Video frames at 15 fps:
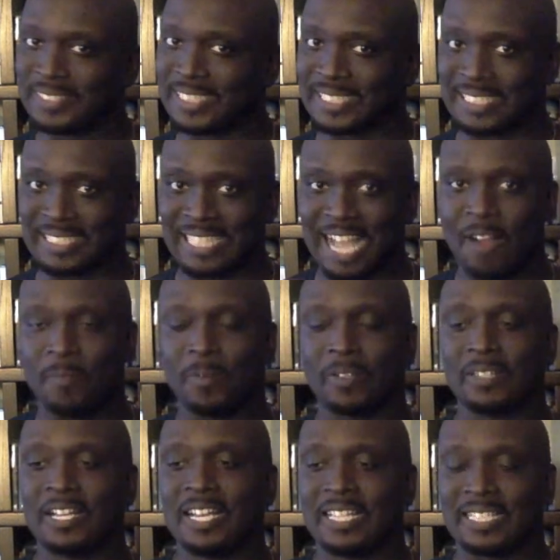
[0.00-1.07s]
this is not
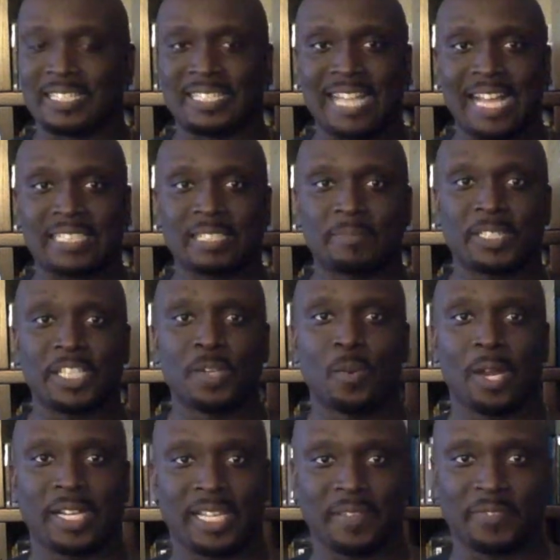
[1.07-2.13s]
what, this is not something you
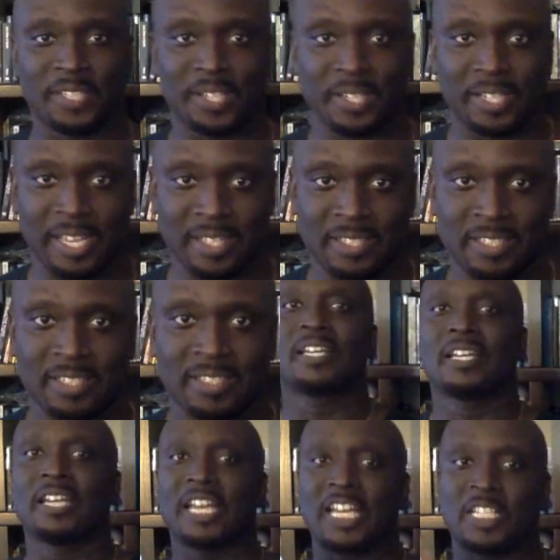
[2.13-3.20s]
want to give to your kids.
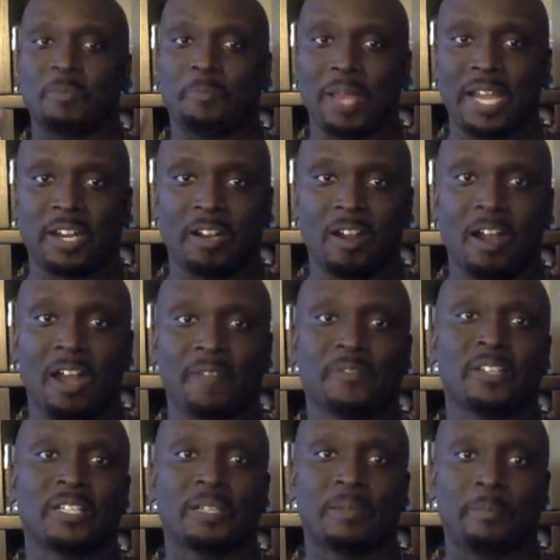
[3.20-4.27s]
It's better
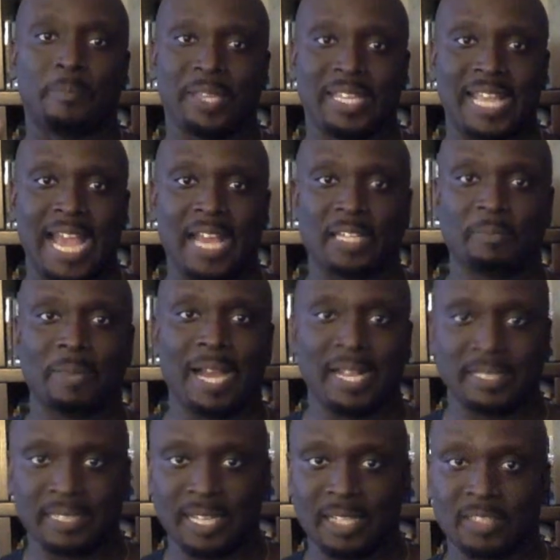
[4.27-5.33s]
off being handled by
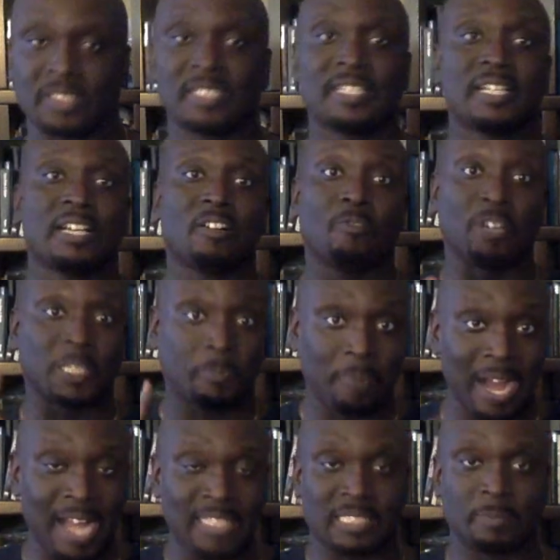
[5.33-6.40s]
adults,
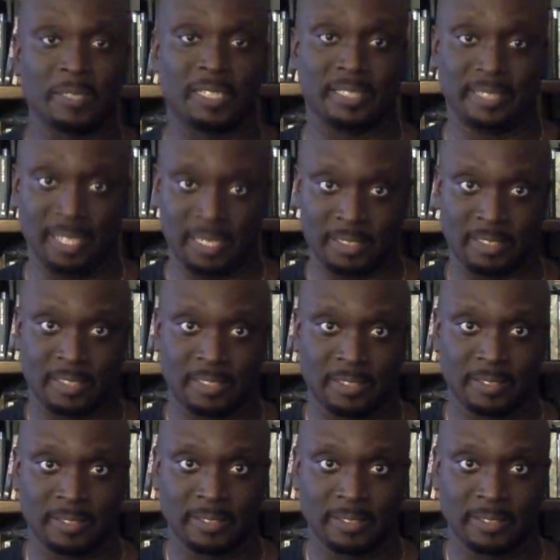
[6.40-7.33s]
responsible adults.